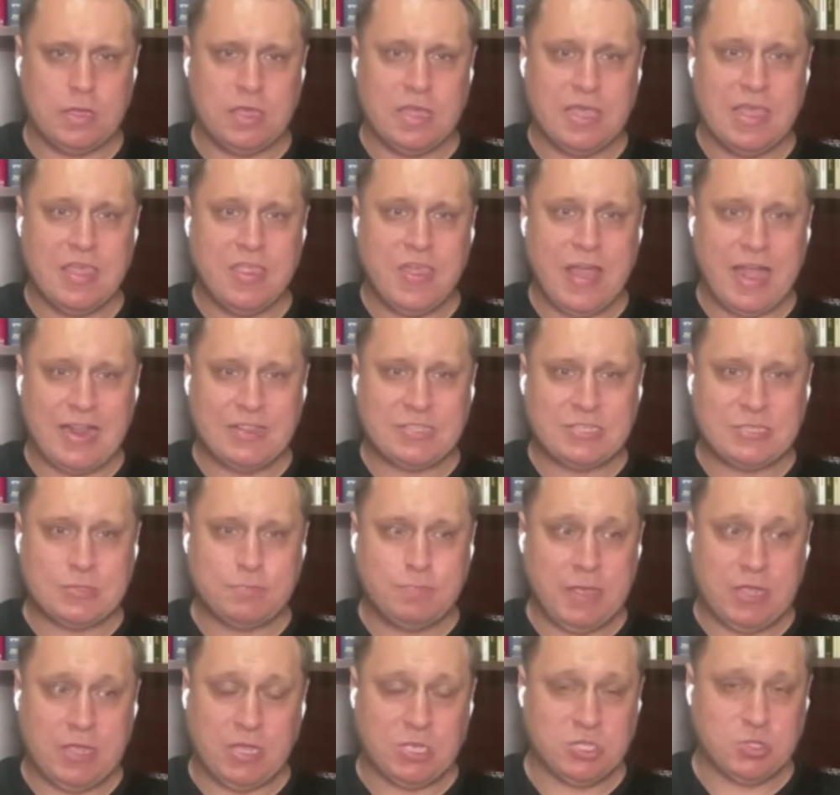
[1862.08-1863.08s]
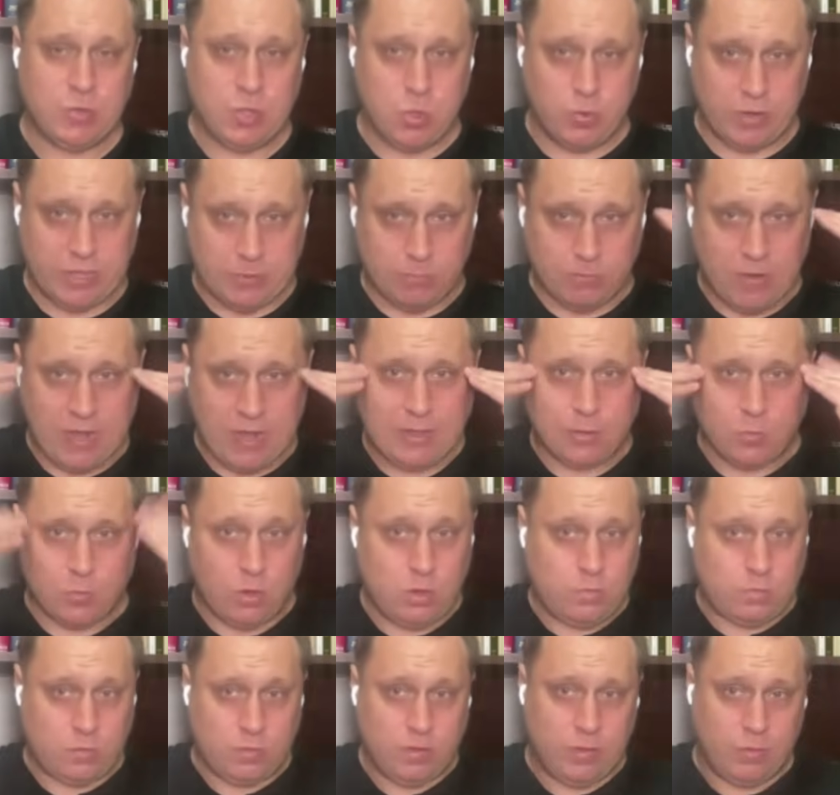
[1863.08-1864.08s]
That's because we only recognize
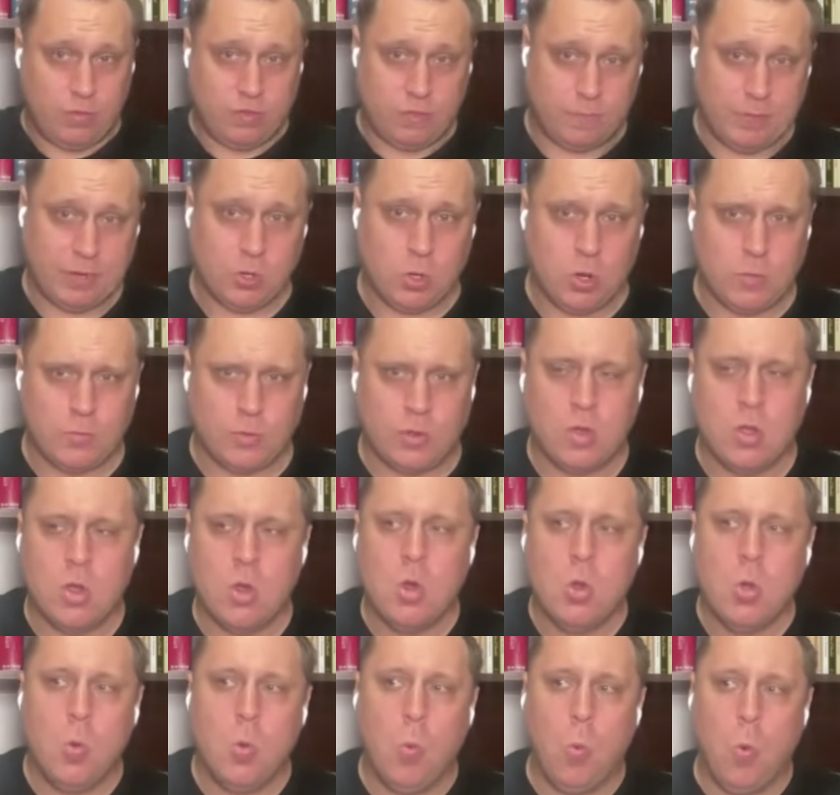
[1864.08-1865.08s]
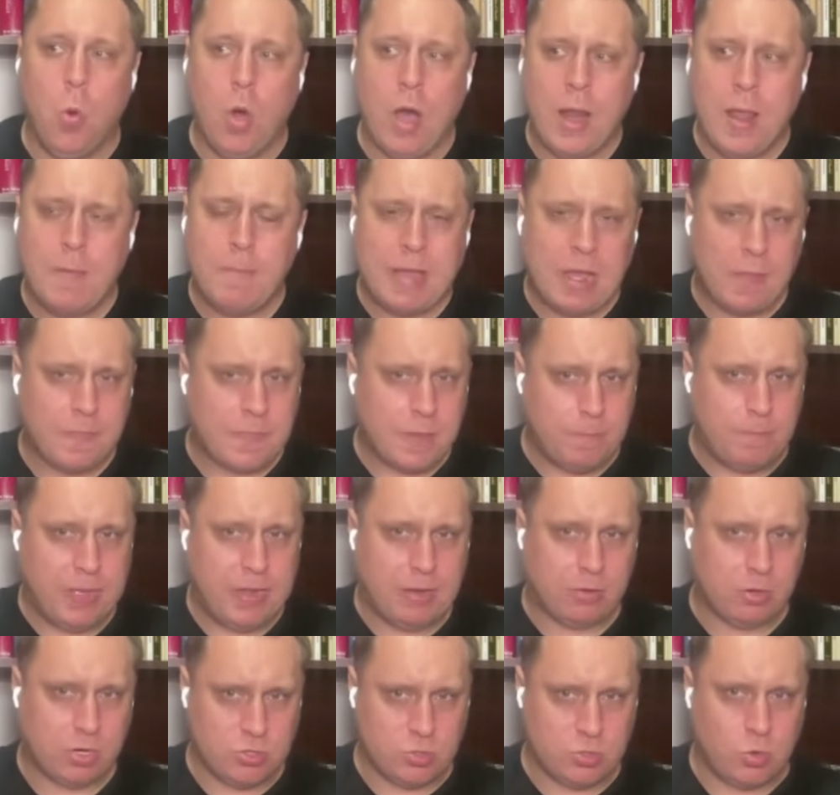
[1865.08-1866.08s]
what's paranormal. What about the
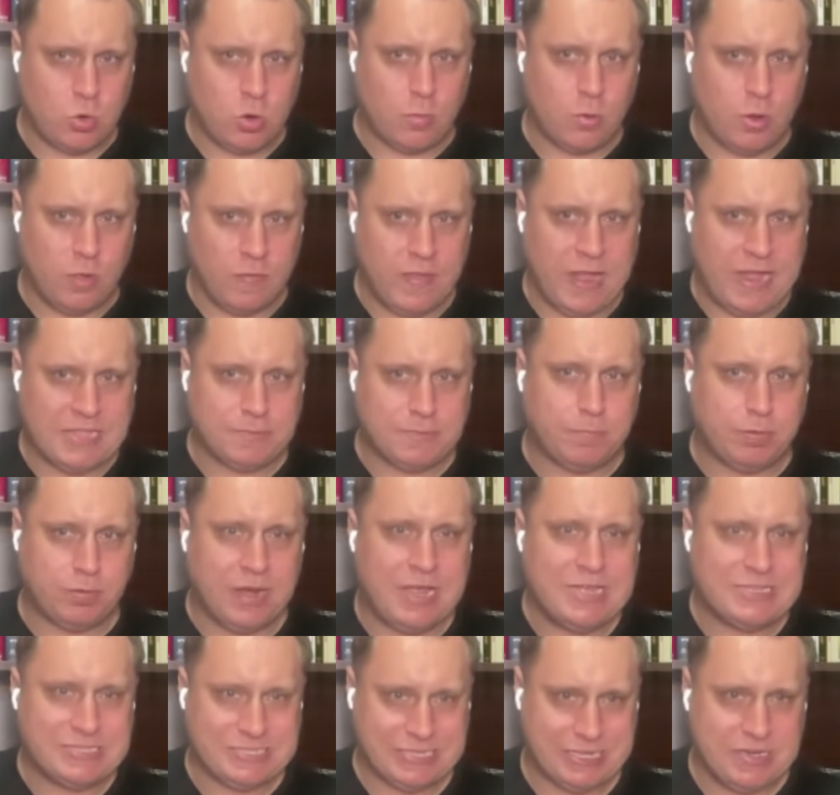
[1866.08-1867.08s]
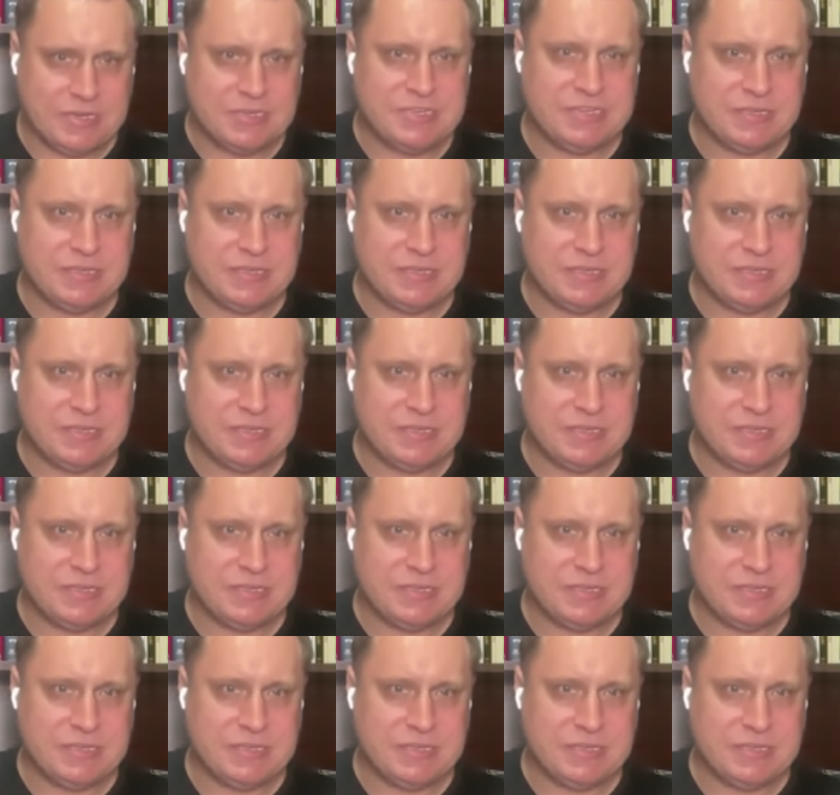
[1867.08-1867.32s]
paranormal that's present?